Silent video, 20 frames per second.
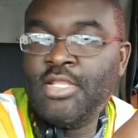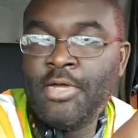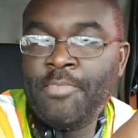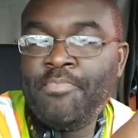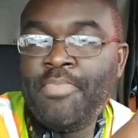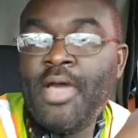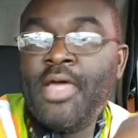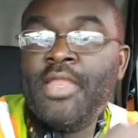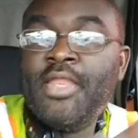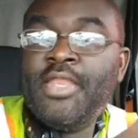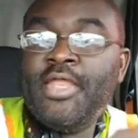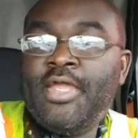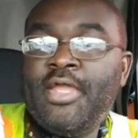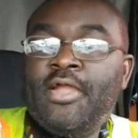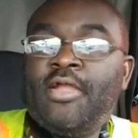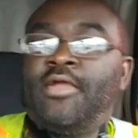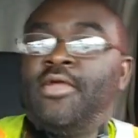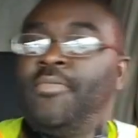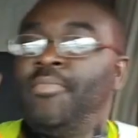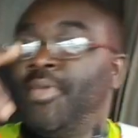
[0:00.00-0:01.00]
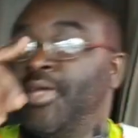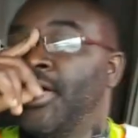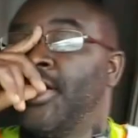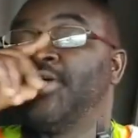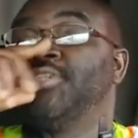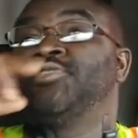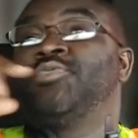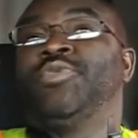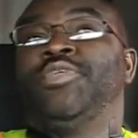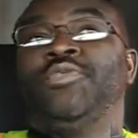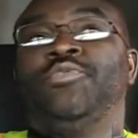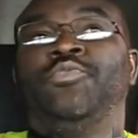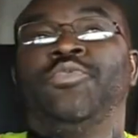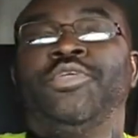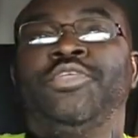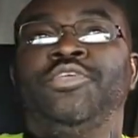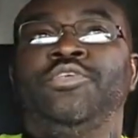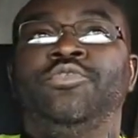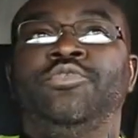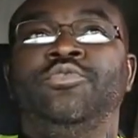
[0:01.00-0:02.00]
up under there, because when
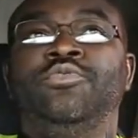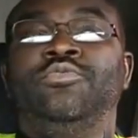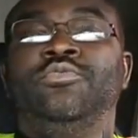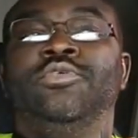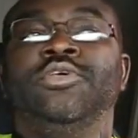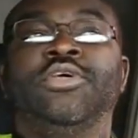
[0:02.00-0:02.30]
you